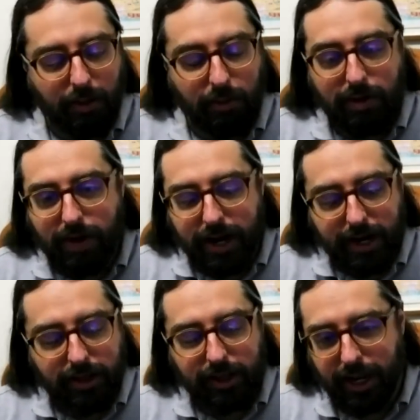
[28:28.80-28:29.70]
We've had
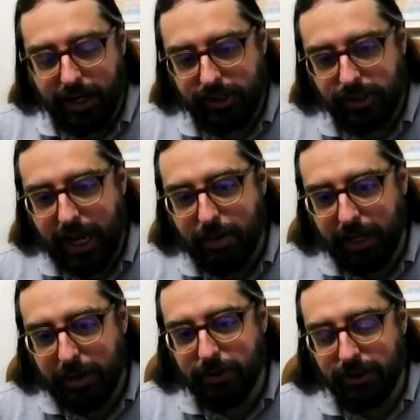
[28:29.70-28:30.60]
another guest, Sam
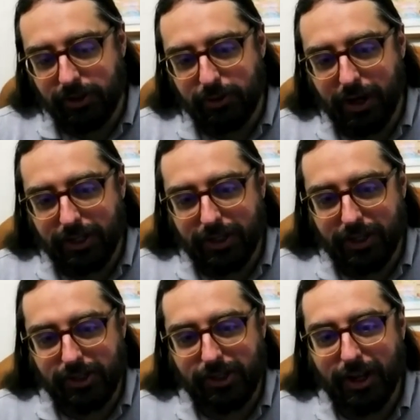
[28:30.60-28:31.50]
Lebens, who has
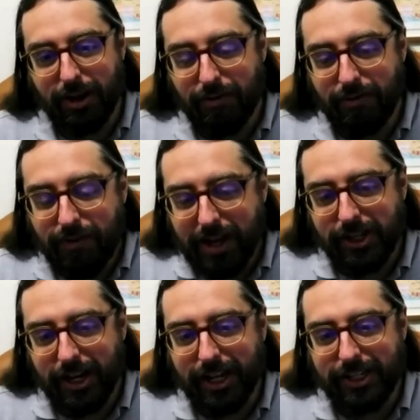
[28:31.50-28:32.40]
this
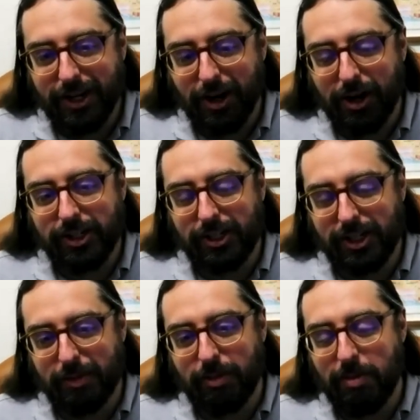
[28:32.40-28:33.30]
fascinating answer
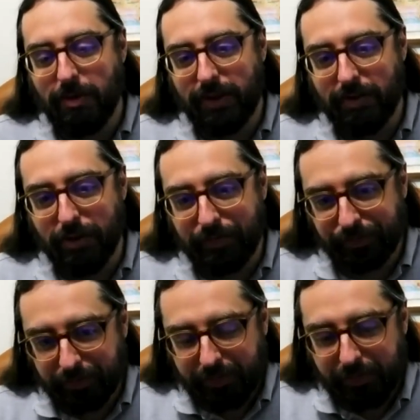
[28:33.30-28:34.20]
to the problem of evil.
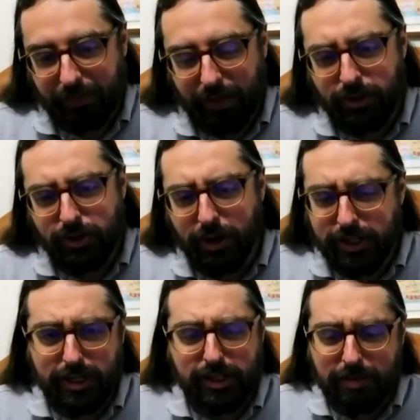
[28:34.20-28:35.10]
So he
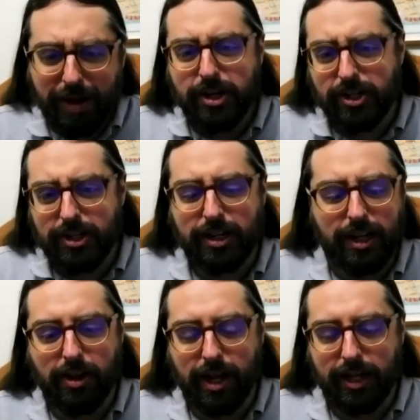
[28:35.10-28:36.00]
says, imagine
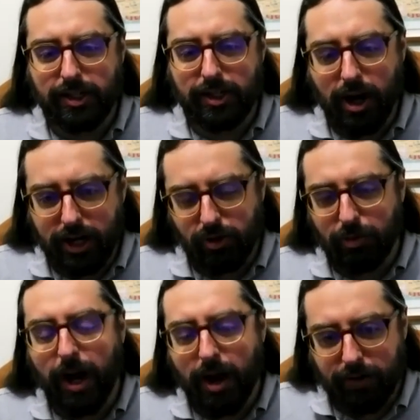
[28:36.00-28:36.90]
that God is all
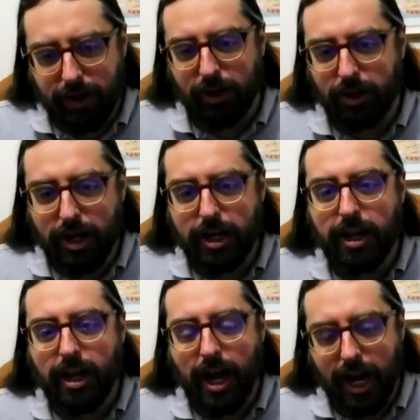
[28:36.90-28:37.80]
powerful and all good.
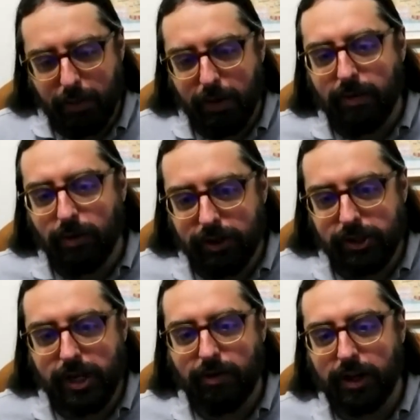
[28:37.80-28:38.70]
How can we have all the
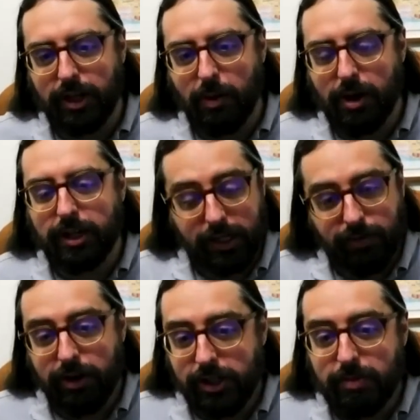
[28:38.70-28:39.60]
suffering in the world? It's
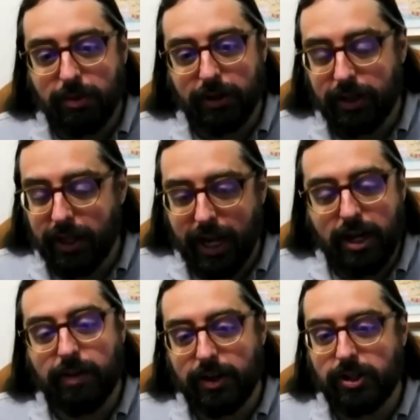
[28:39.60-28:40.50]
very simple. At the
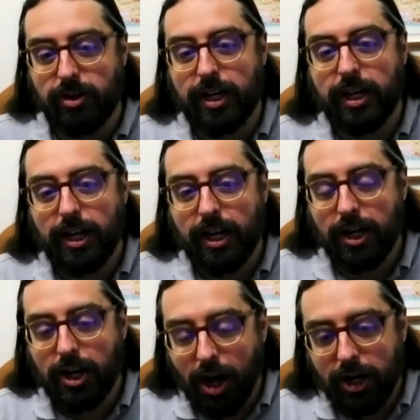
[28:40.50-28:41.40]
end of history,
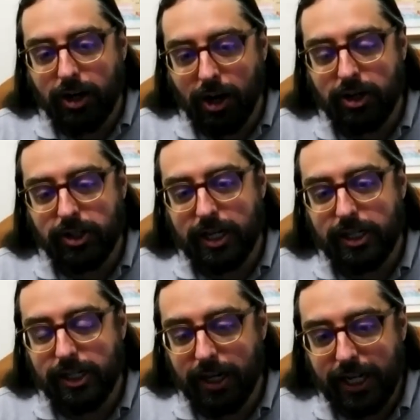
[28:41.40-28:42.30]
God goes
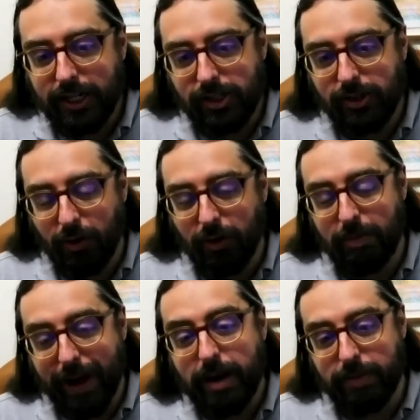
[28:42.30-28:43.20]
and deletes all the
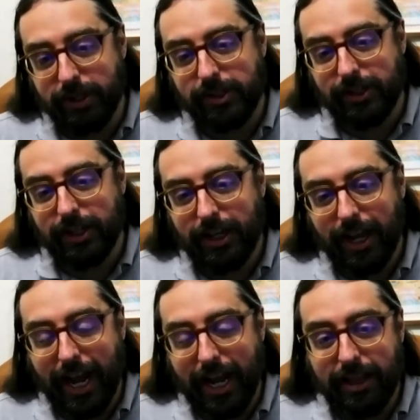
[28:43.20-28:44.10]
bad bits.
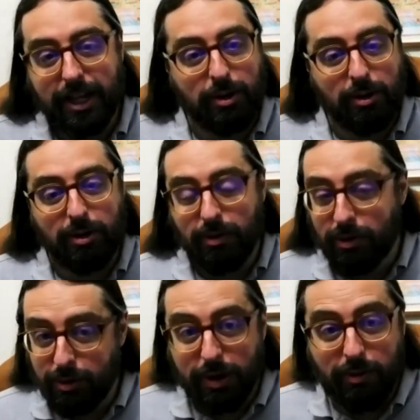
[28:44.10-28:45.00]
And then you
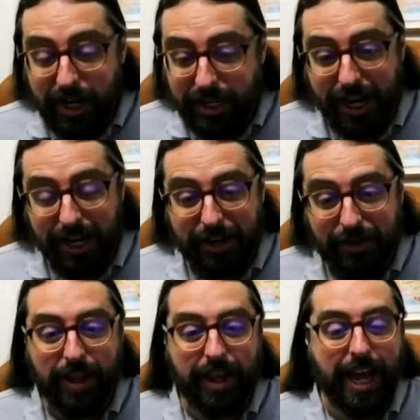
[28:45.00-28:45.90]
do a retake
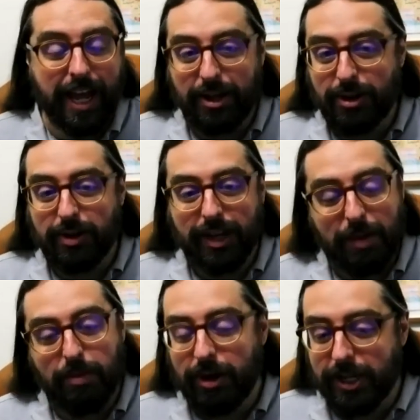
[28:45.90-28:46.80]
and you
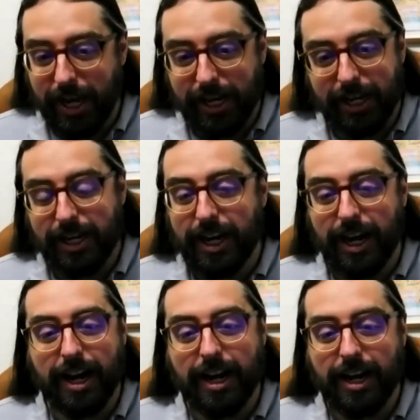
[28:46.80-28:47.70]
keep retaking
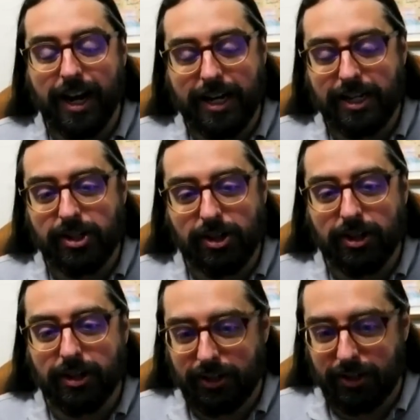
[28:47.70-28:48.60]
uh,
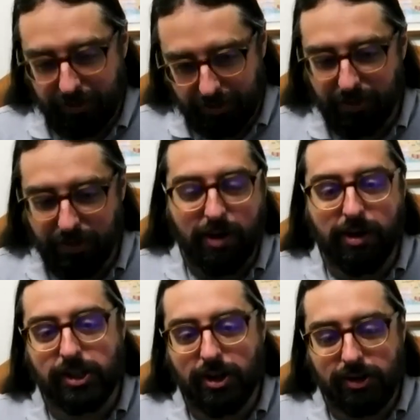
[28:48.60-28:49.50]
until there
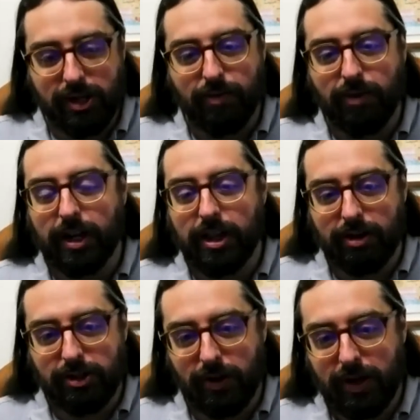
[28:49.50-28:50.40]
is no suffering and
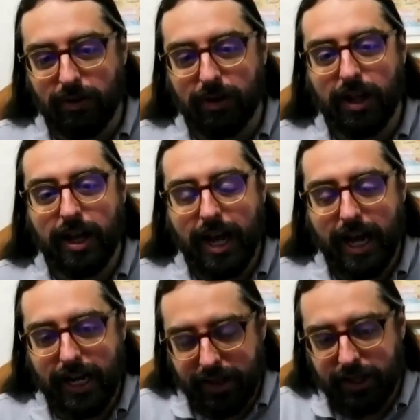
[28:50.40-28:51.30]
there is no evil.
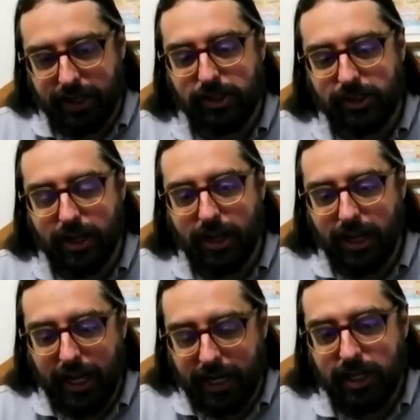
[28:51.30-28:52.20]
And he thinks
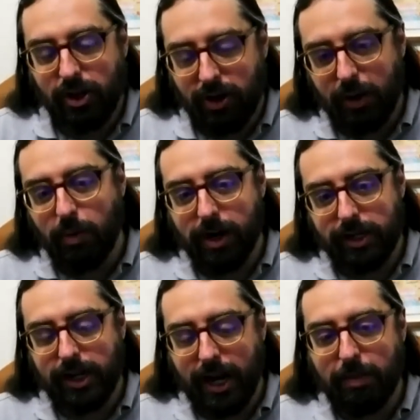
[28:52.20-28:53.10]
it is only
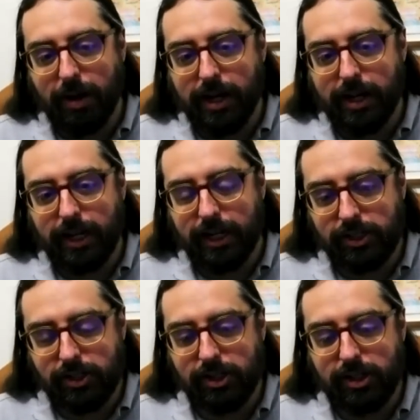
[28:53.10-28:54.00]
one timeline.
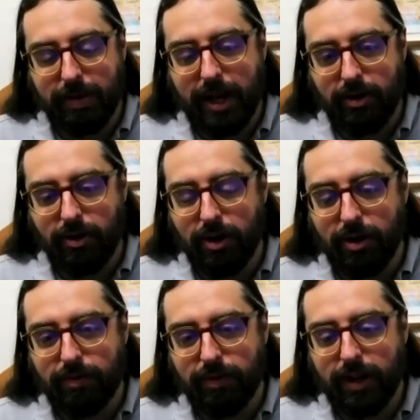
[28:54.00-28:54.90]
It's just a matter
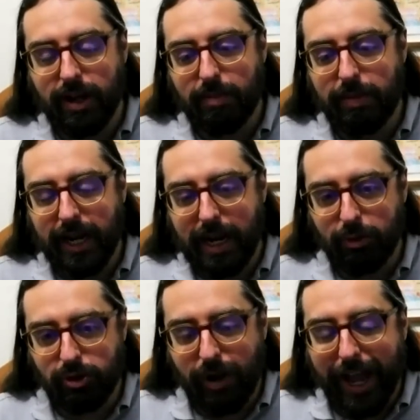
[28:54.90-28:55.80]
of being
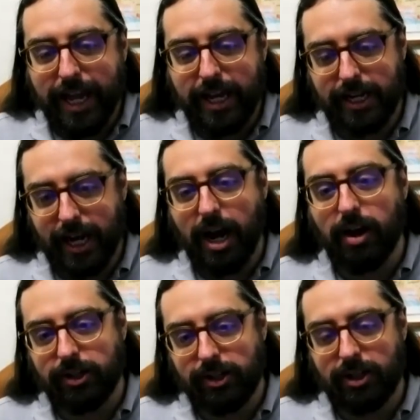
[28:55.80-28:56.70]
able to edit
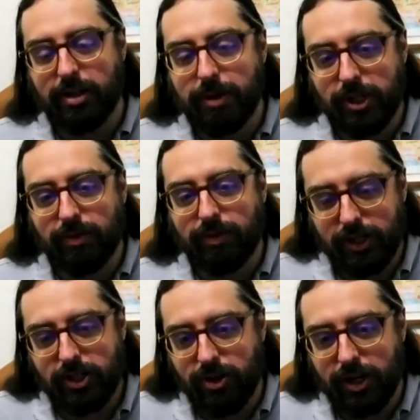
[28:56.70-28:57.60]
out the bits of
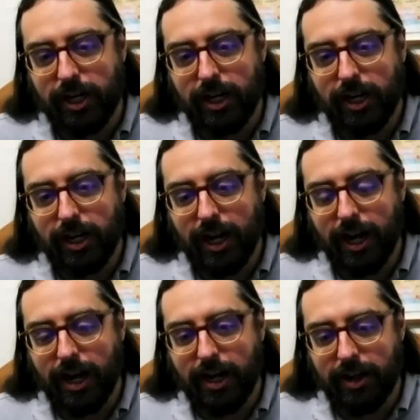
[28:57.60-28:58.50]
history
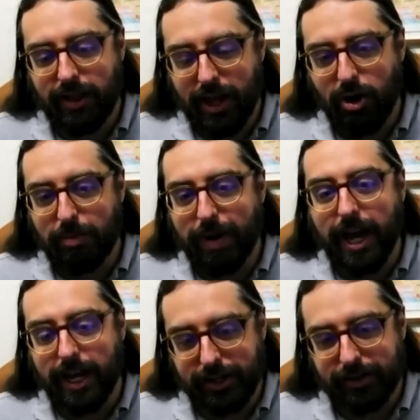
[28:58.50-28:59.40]
uh, that are
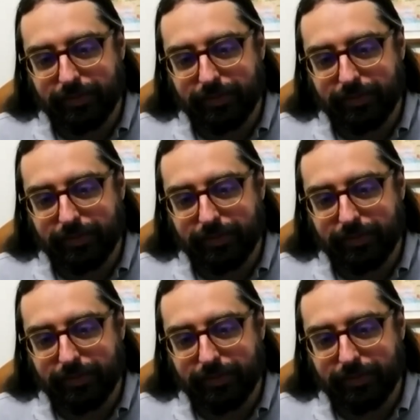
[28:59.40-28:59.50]
bad.